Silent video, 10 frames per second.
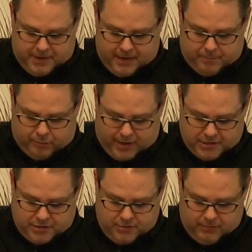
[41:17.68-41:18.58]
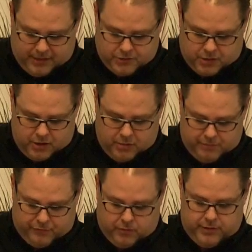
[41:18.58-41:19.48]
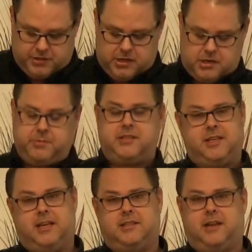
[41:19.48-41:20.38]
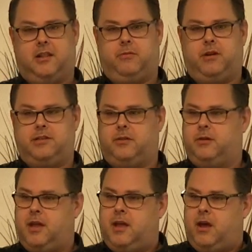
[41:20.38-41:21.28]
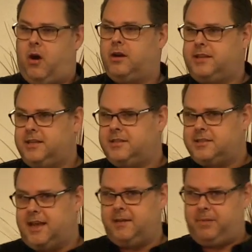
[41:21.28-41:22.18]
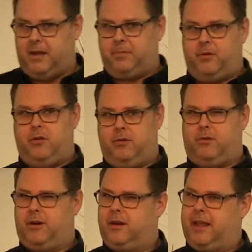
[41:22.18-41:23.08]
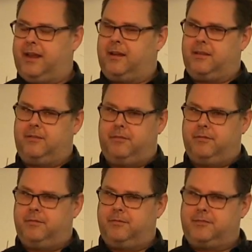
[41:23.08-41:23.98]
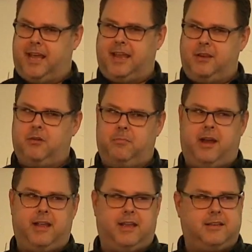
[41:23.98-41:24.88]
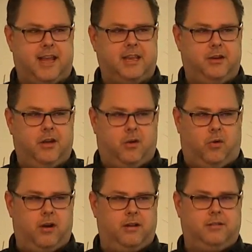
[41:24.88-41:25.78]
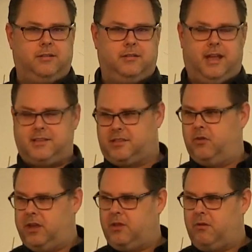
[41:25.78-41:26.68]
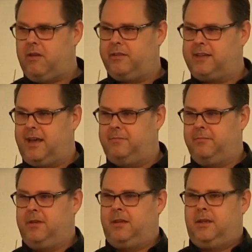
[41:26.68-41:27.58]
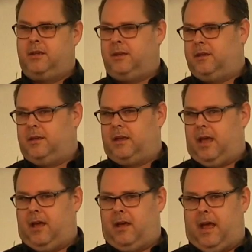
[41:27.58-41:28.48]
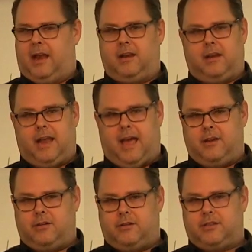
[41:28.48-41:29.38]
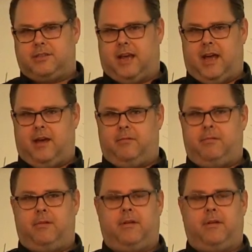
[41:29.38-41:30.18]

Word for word: men oppress you and draw you before the judgment seats? In other words, aren't these the same people who are like taking your money and taking you to court and suing you all the time? And yet you're just, uh,